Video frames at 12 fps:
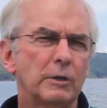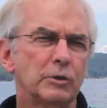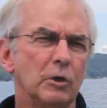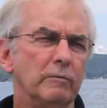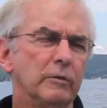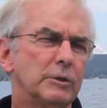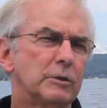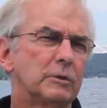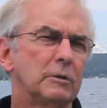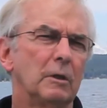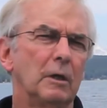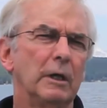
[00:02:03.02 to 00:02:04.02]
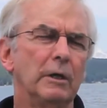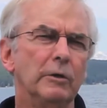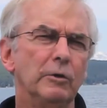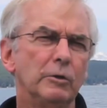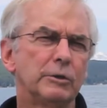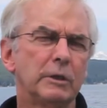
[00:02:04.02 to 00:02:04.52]
Service,
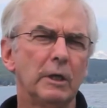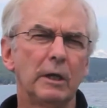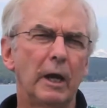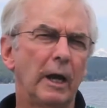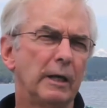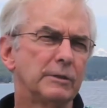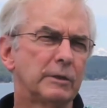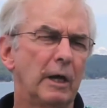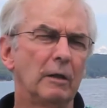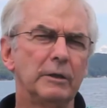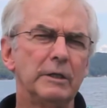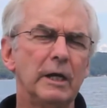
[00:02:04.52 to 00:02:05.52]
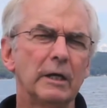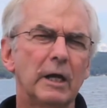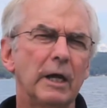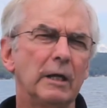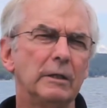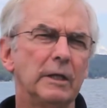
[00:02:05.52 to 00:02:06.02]
introducing it as Eladia
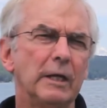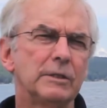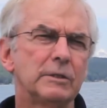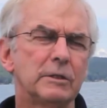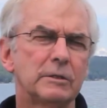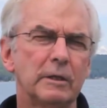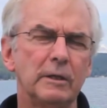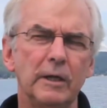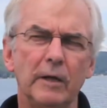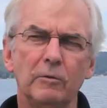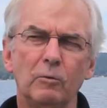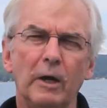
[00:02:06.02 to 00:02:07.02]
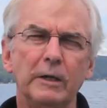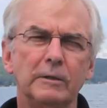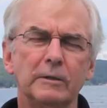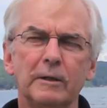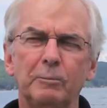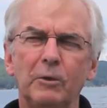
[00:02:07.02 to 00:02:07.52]
canadensis. They didn't have the right
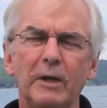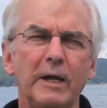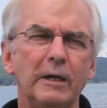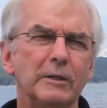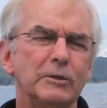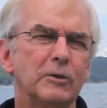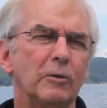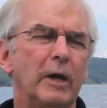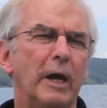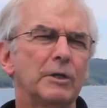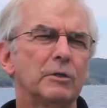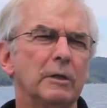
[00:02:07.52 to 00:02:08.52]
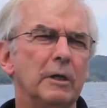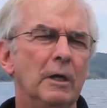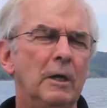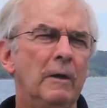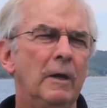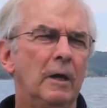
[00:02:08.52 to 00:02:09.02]
plant, and so they actually
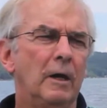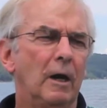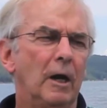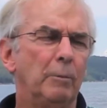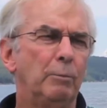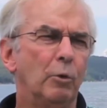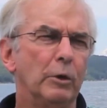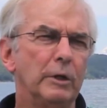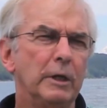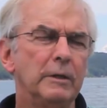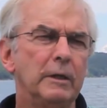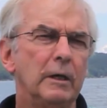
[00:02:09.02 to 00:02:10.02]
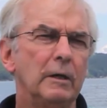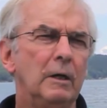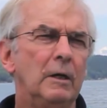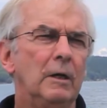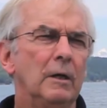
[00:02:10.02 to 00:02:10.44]
put it in there.